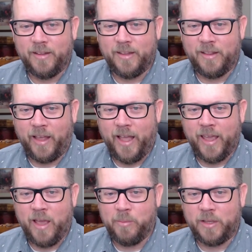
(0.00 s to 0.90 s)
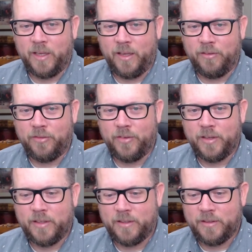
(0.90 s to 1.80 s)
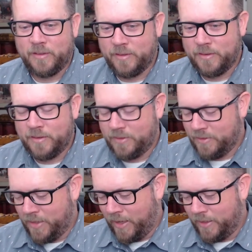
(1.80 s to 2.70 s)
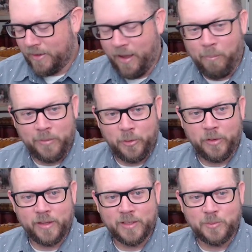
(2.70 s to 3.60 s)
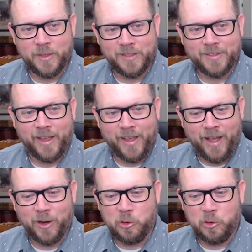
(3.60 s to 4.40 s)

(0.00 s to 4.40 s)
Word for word: like I can't believe that I'm doing this, but it's like kind of